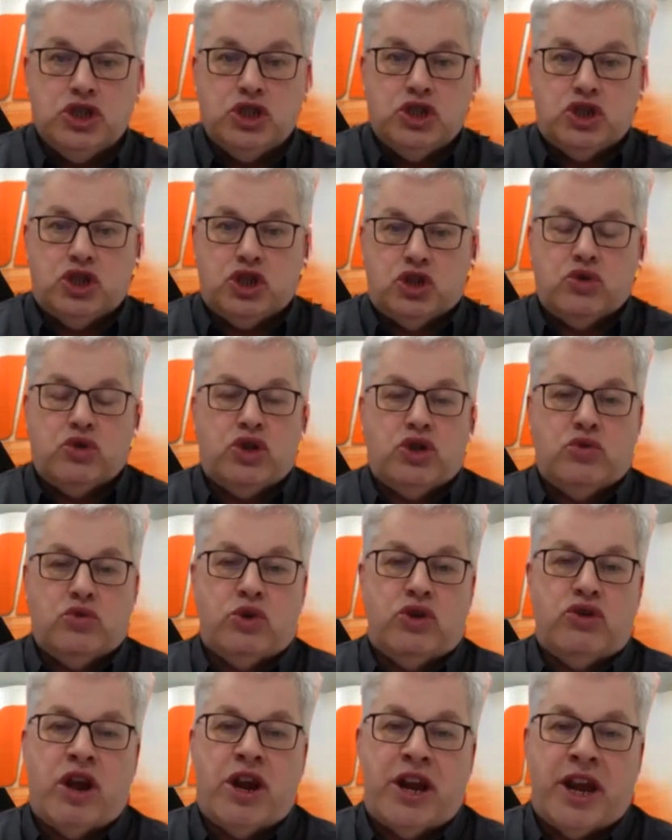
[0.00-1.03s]
2, you
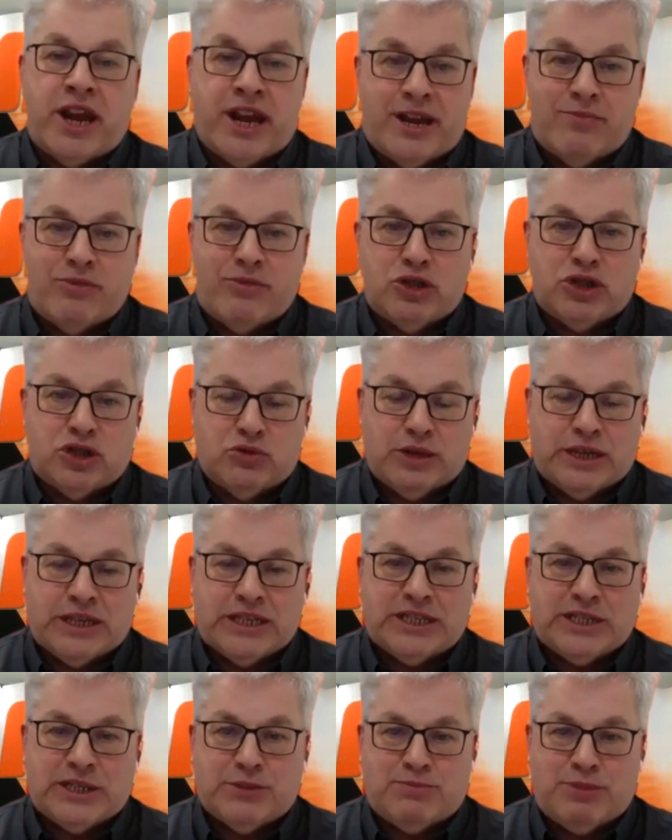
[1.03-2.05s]
were unable to
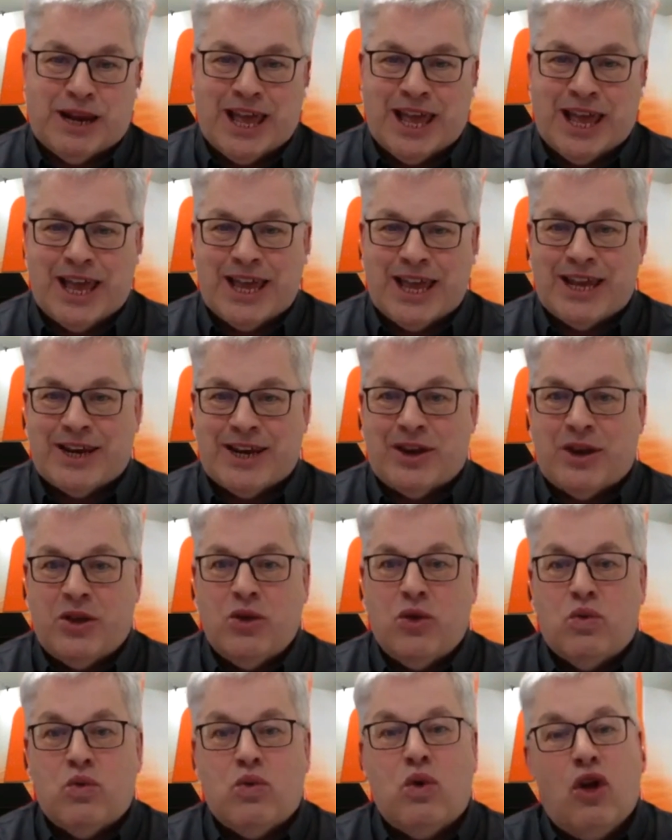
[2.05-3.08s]
explain
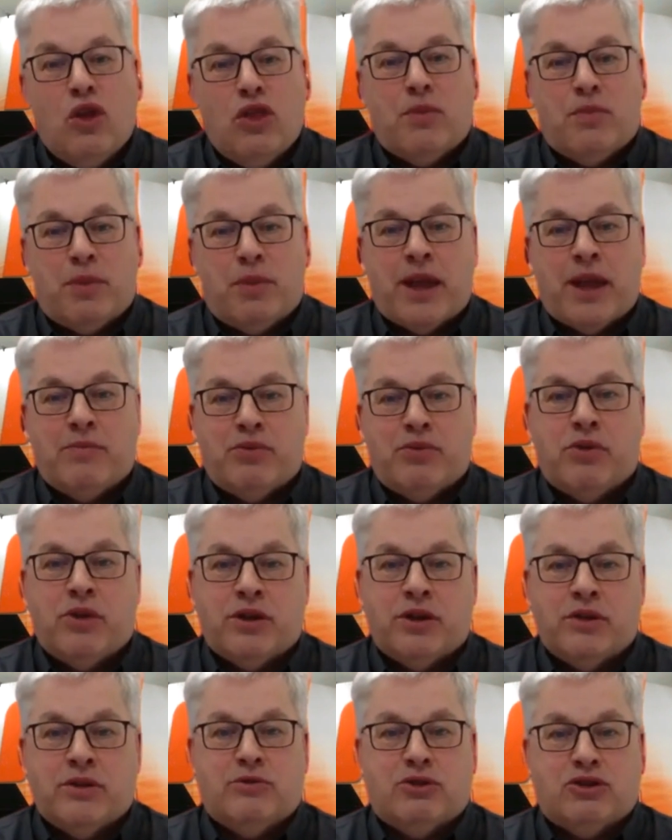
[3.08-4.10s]
what the pain point
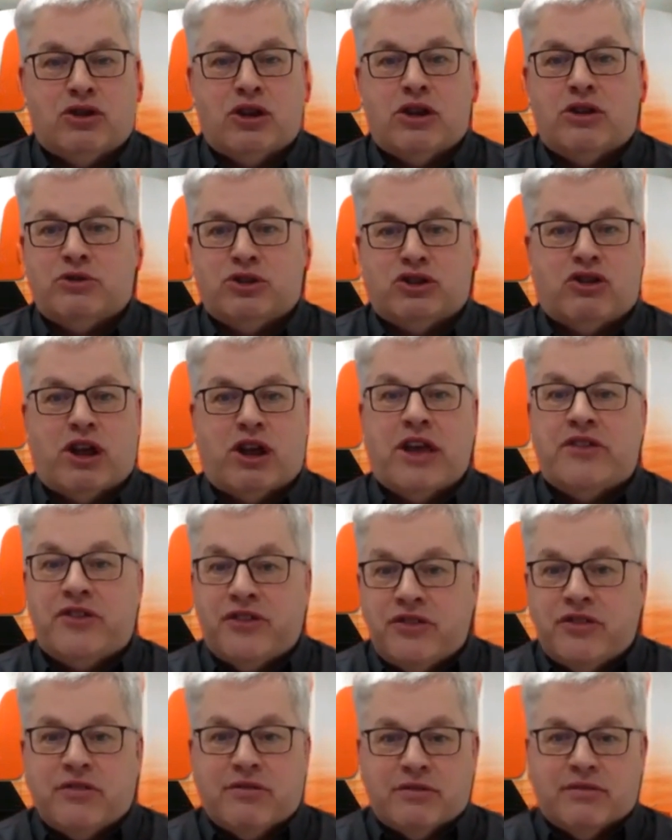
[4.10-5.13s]
you were trying to
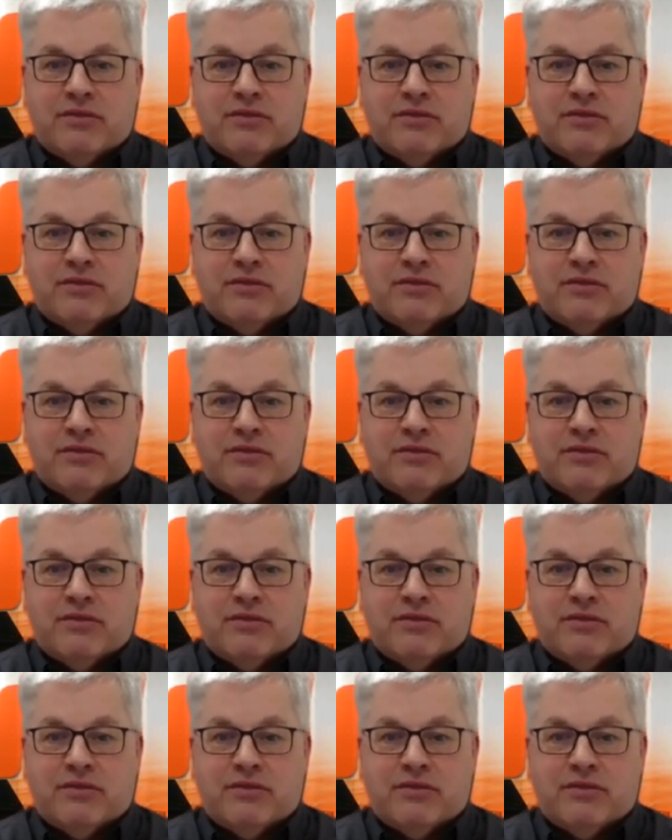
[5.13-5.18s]
address.